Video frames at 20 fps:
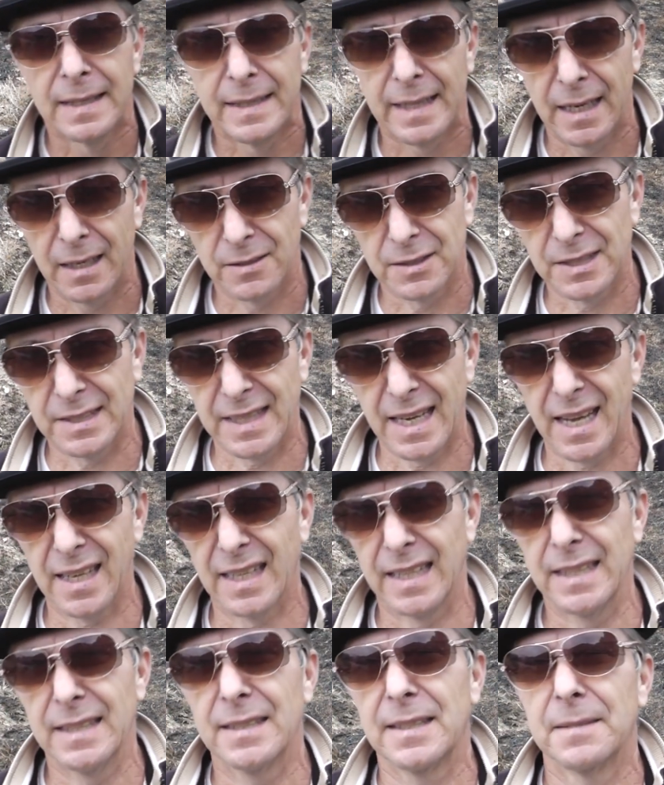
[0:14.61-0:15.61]
Now,
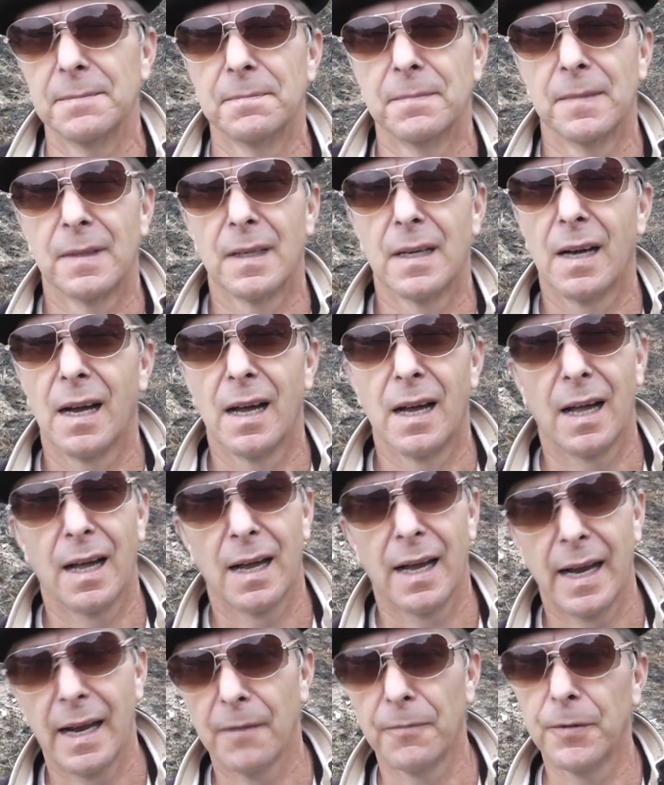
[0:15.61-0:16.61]
cellies
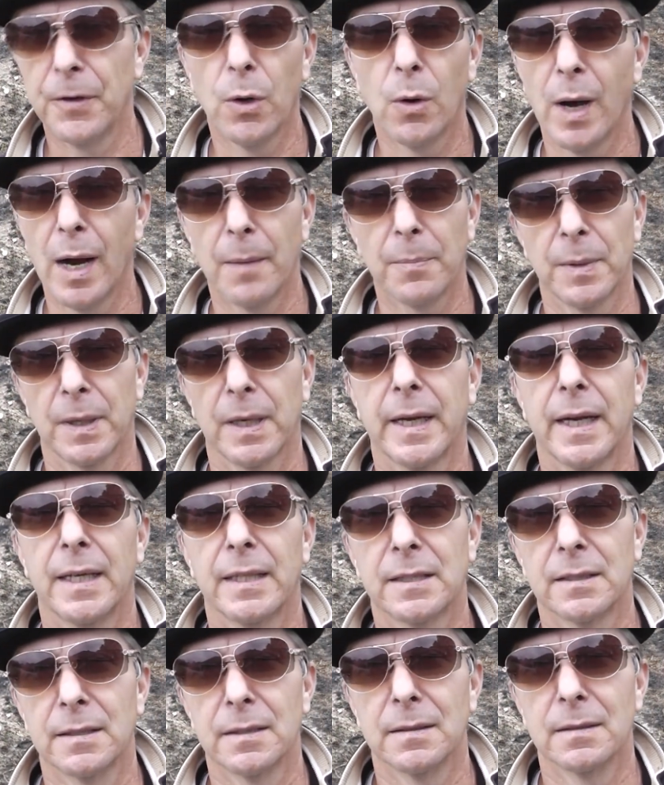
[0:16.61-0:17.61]
have no
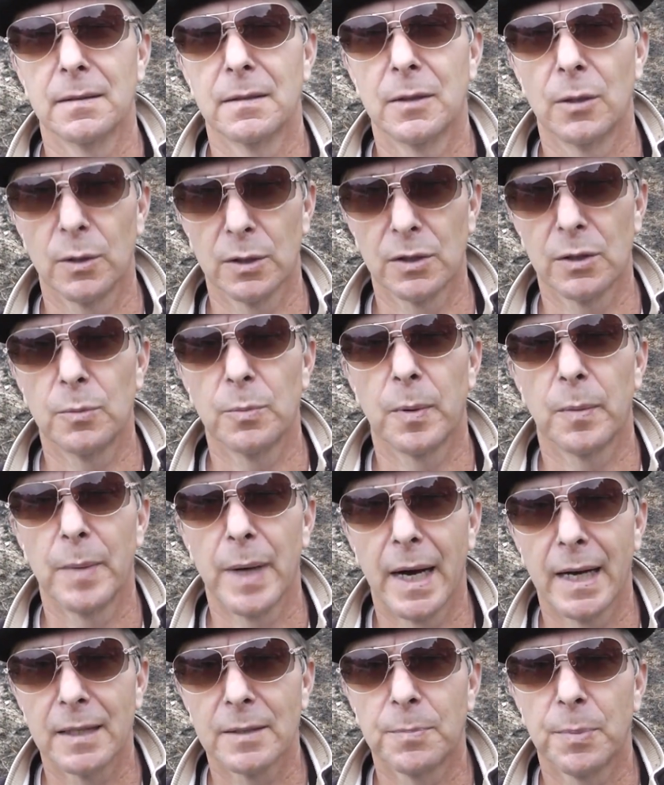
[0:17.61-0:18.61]
application to a
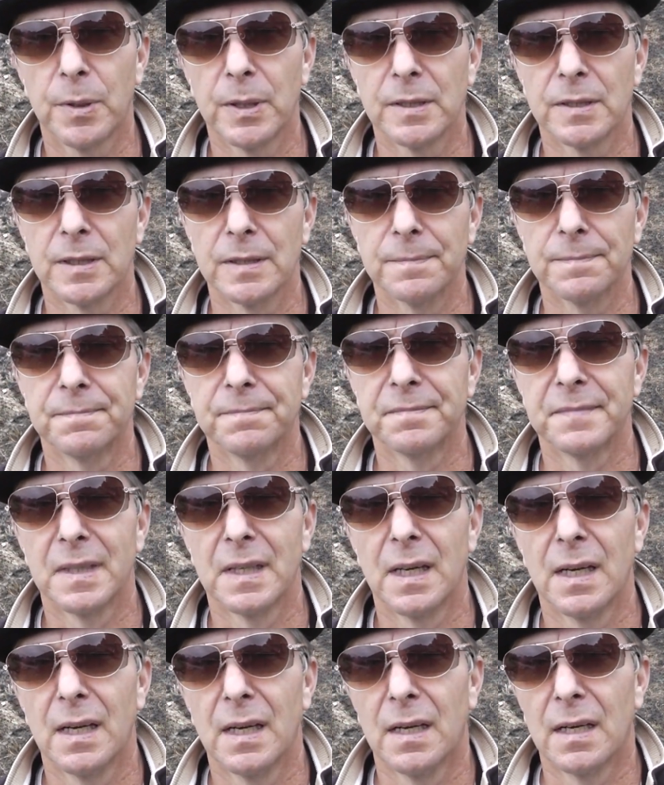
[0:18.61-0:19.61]
Supermax prison.
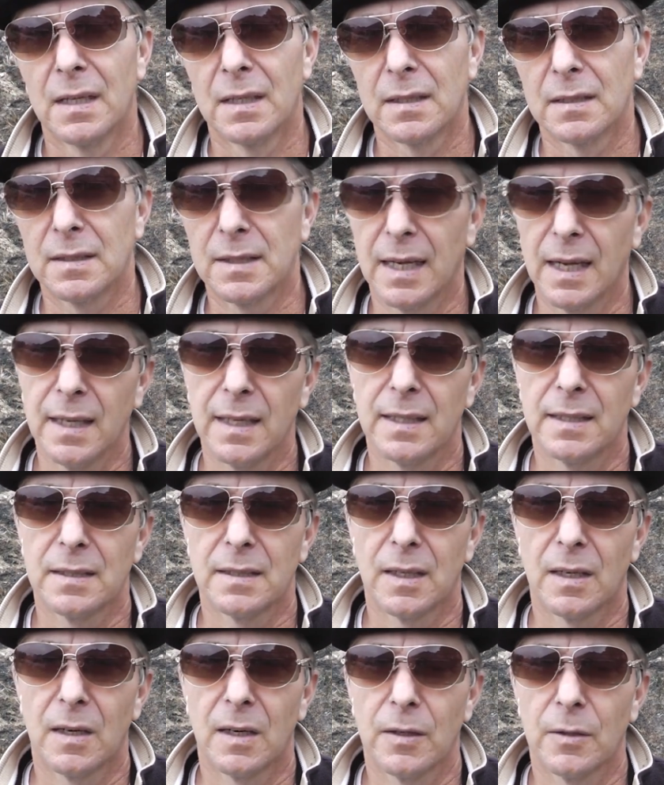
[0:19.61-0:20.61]

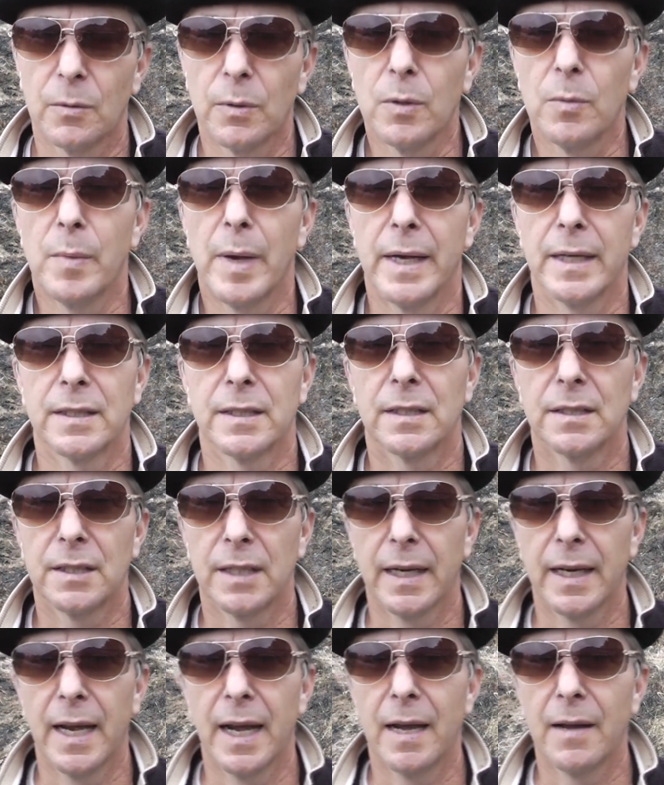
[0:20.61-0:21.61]
Cellies are the roommates that
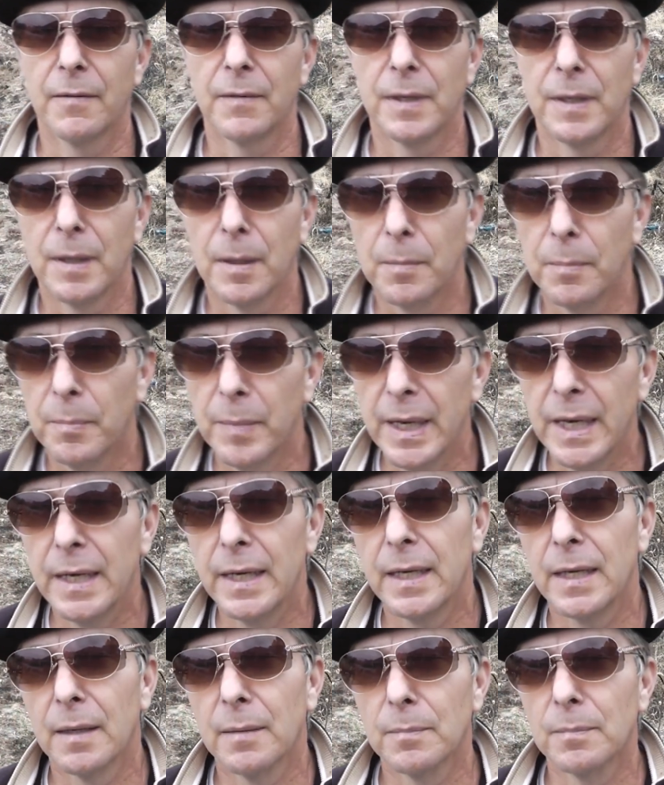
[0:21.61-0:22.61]
you have in a
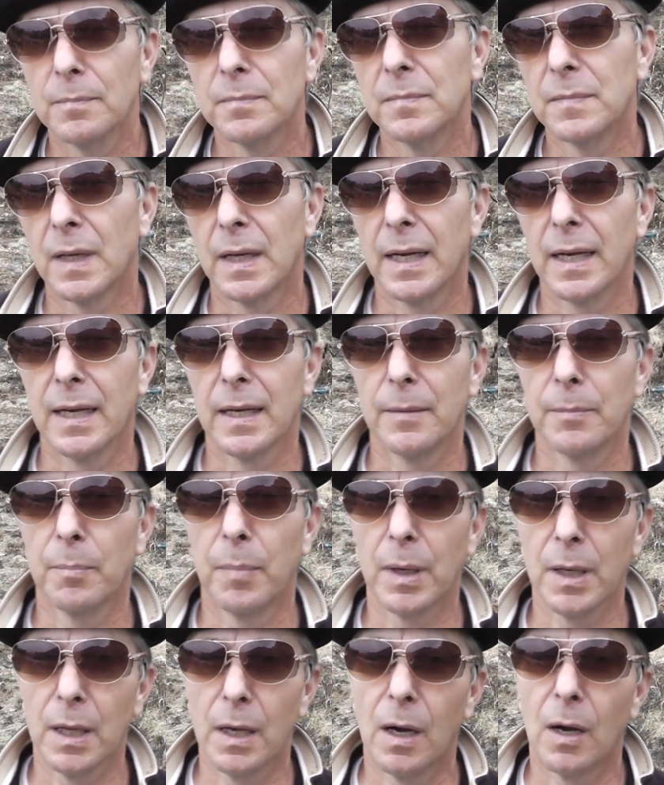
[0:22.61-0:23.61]
medium and
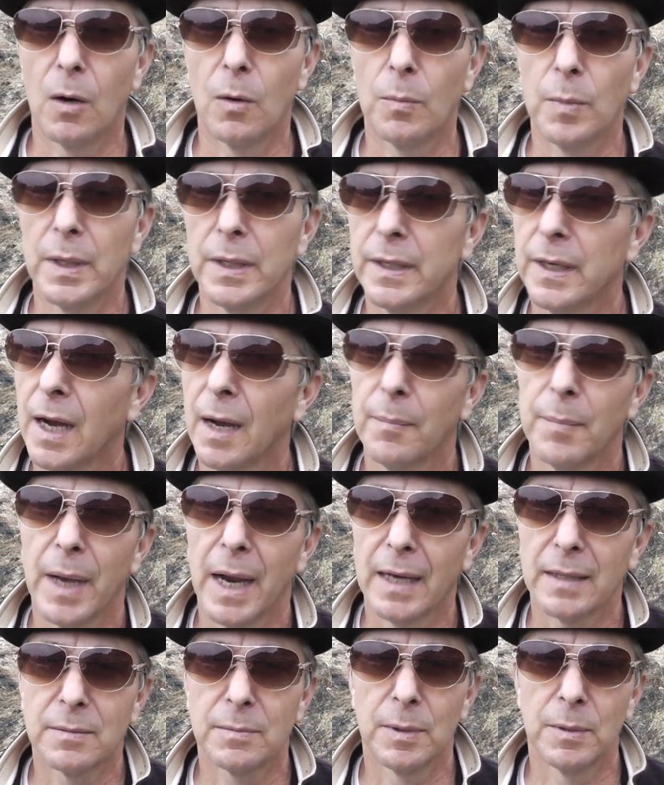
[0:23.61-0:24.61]
below, but not
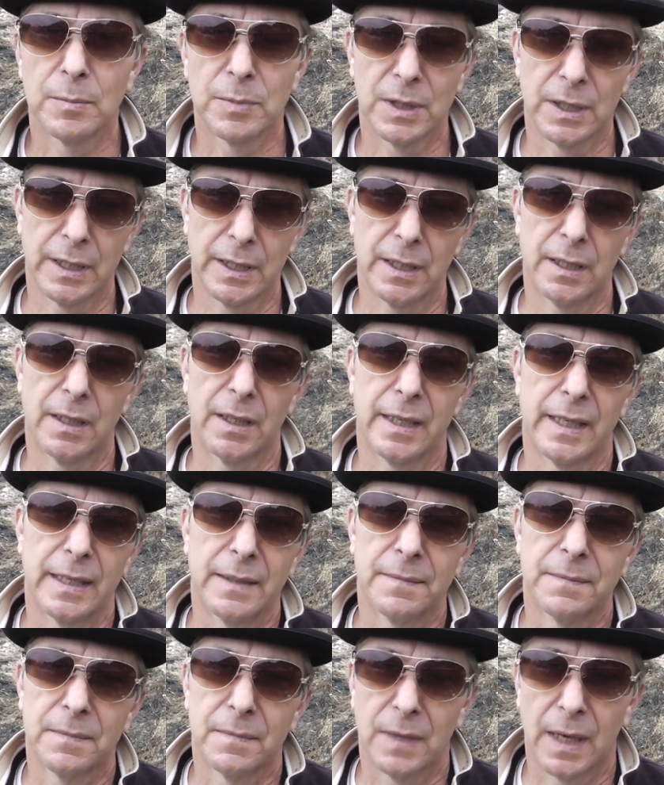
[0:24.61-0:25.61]
maximum
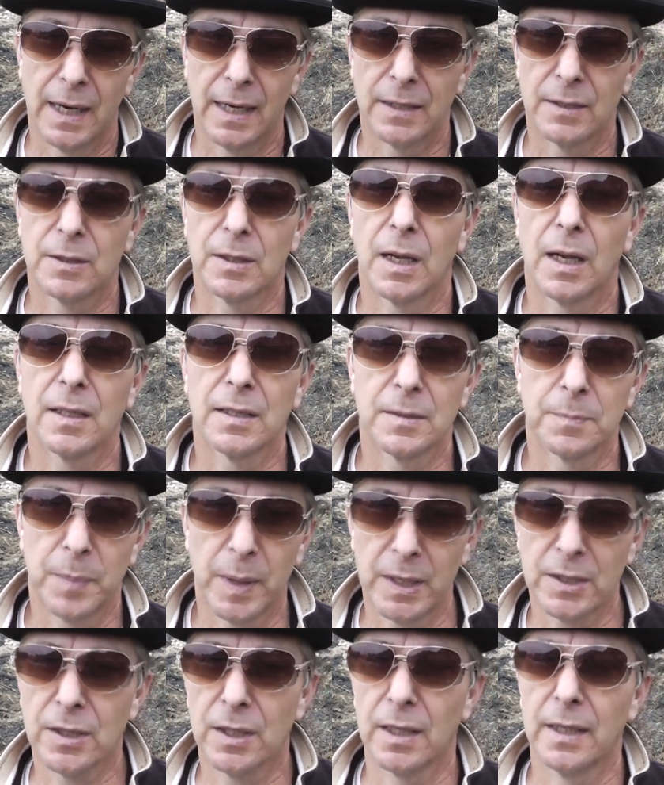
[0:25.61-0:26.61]
security, and
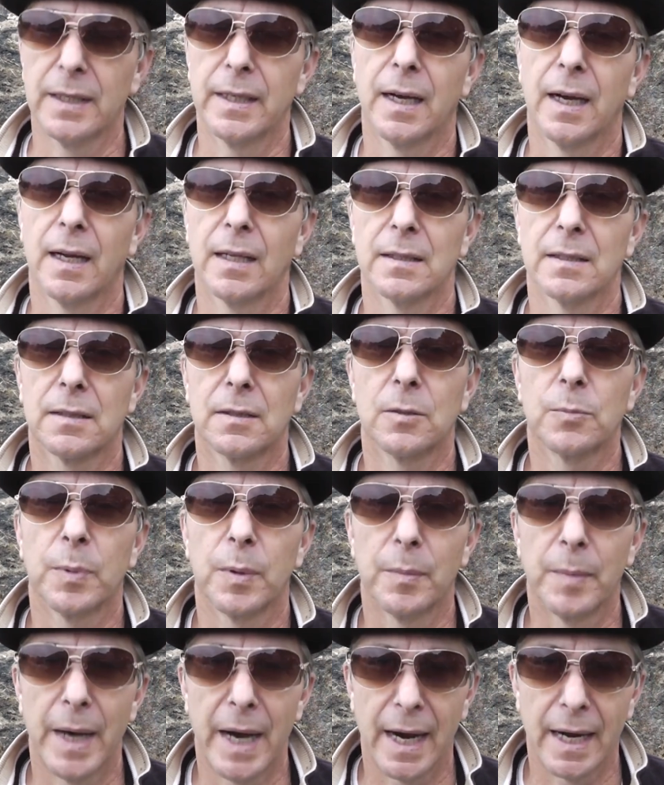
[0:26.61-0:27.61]
especially not
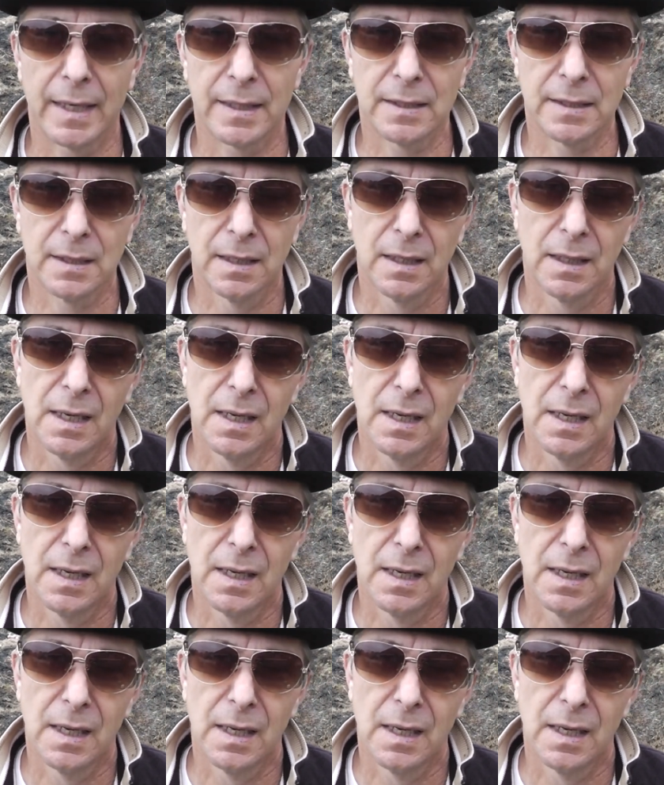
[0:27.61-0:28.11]
Supermax.